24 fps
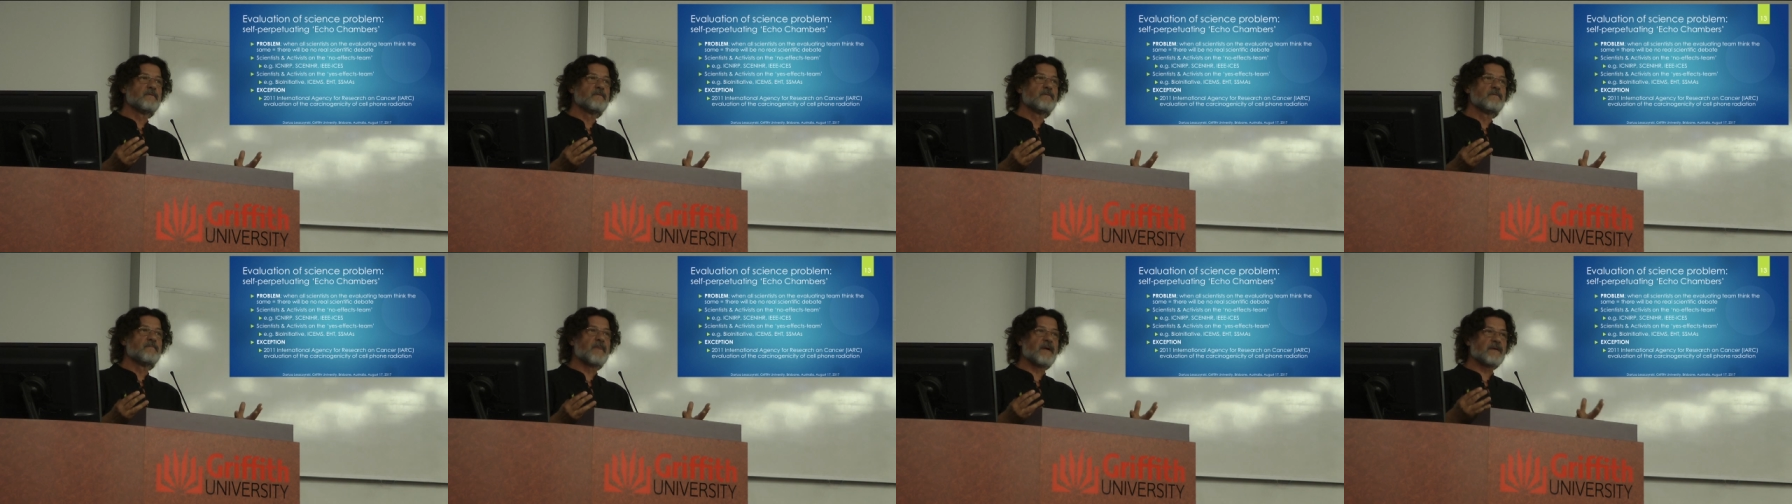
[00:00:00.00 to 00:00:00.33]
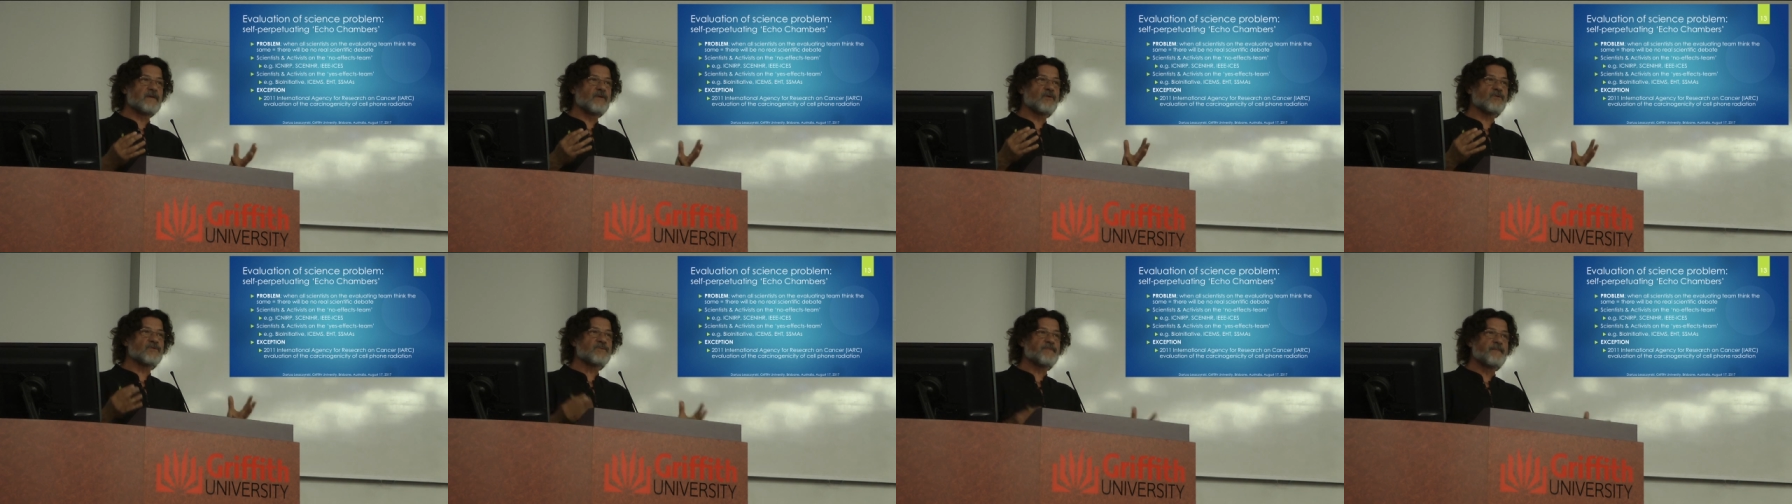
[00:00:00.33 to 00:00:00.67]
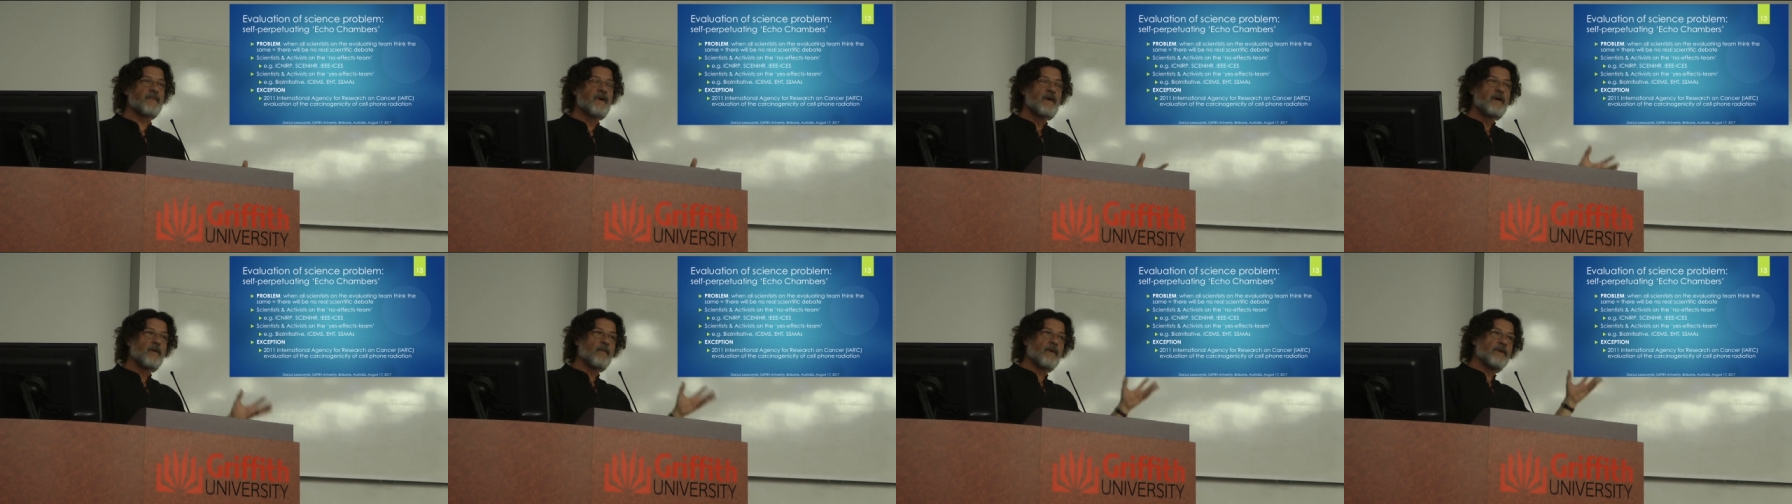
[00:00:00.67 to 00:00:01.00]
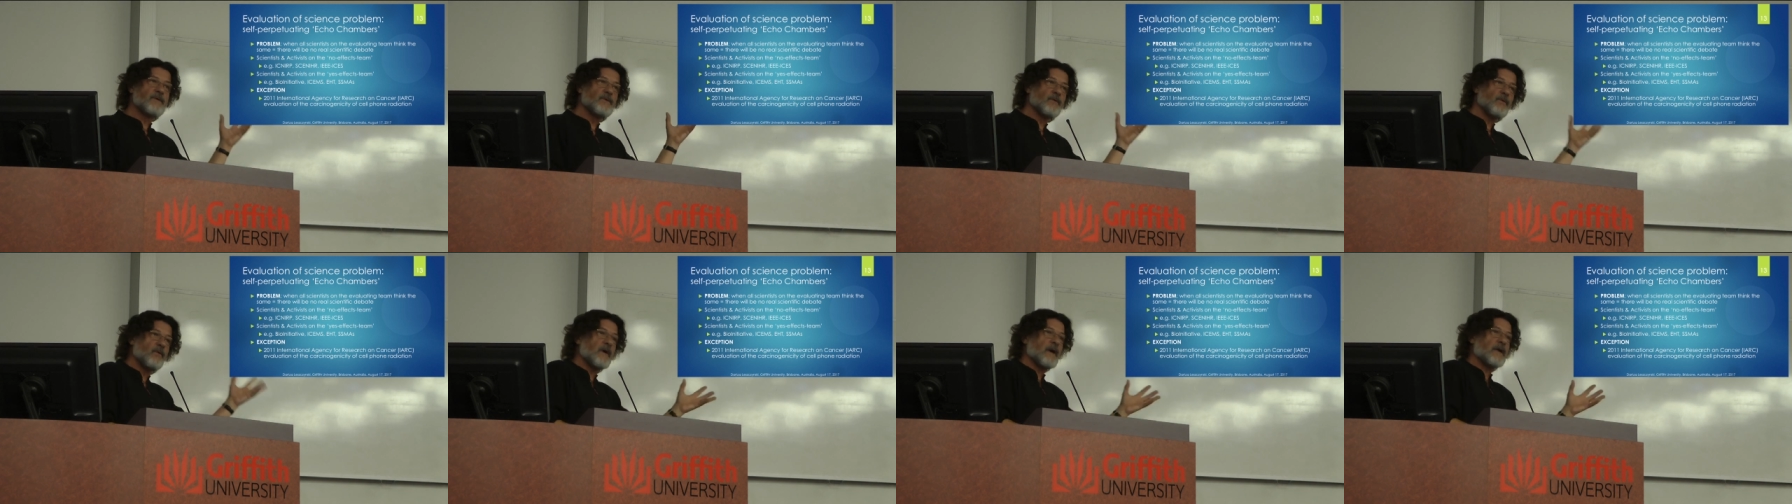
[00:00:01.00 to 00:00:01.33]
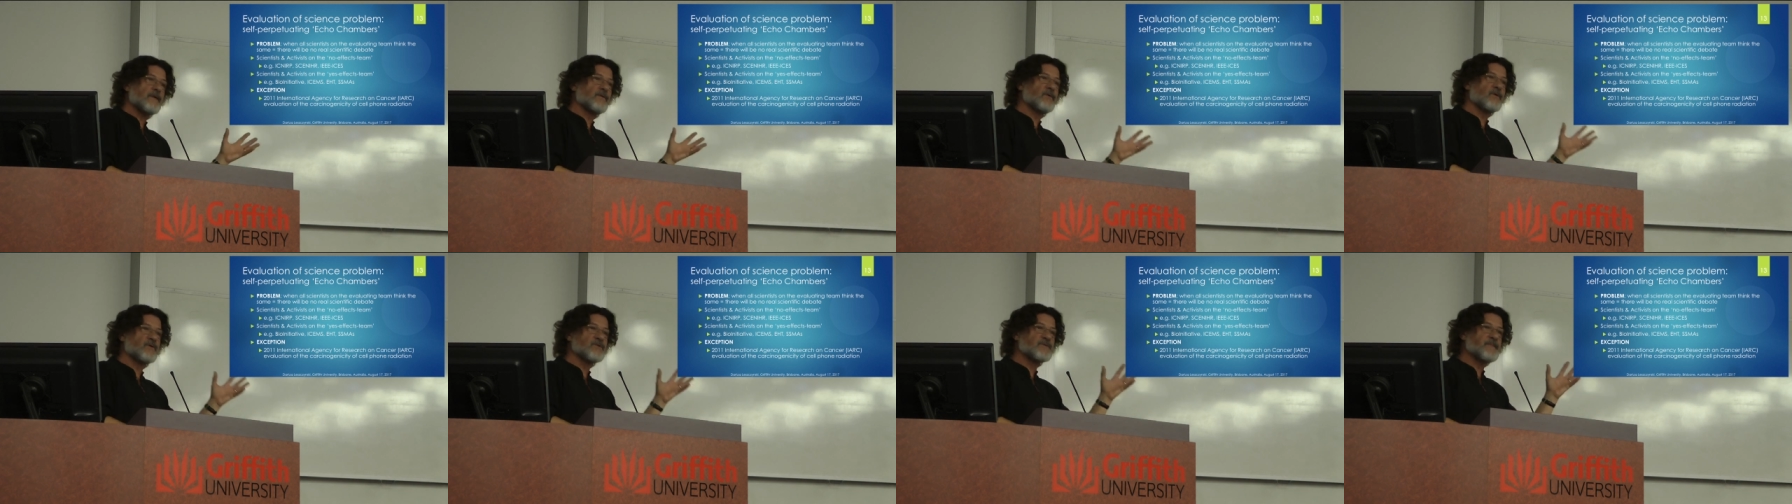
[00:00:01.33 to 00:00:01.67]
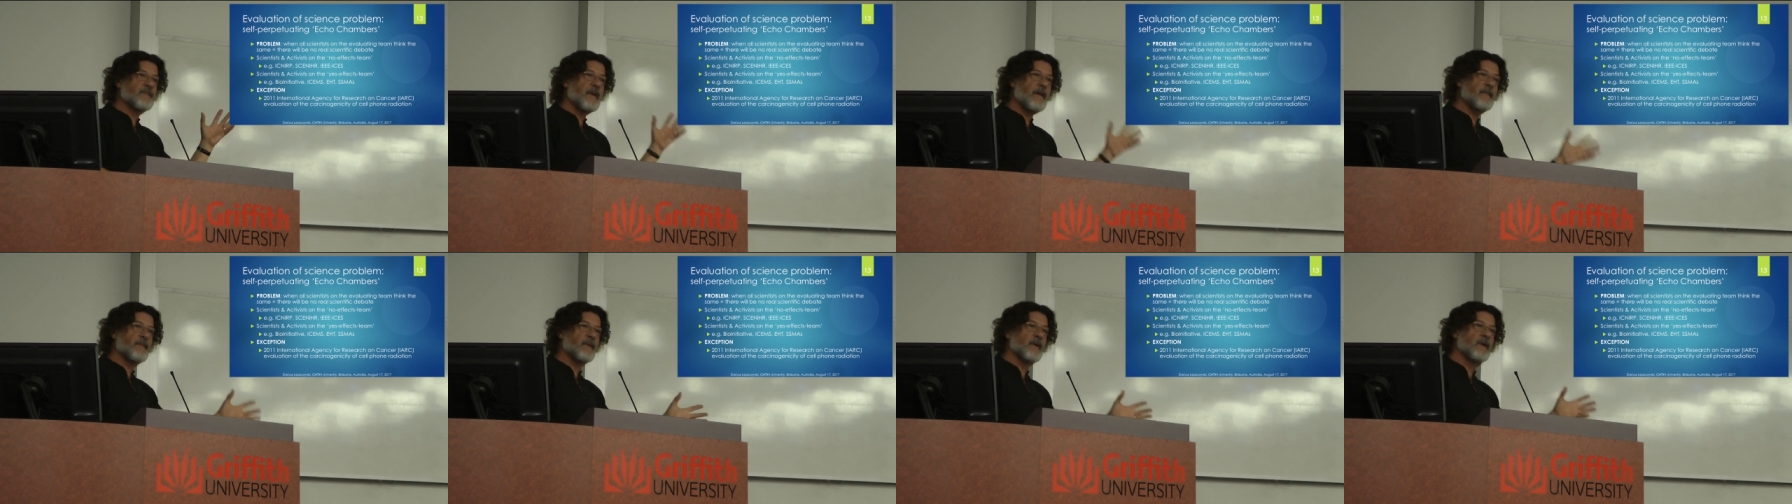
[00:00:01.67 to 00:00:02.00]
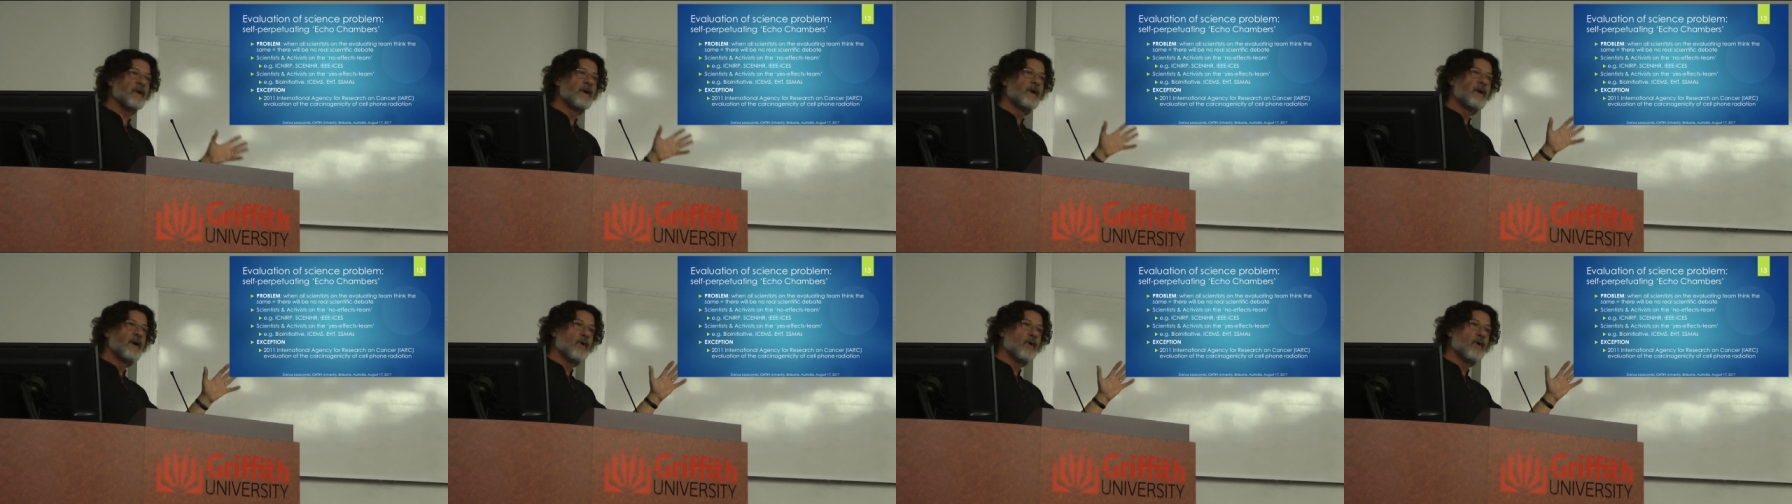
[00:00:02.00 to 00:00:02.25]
but those, when you look at those people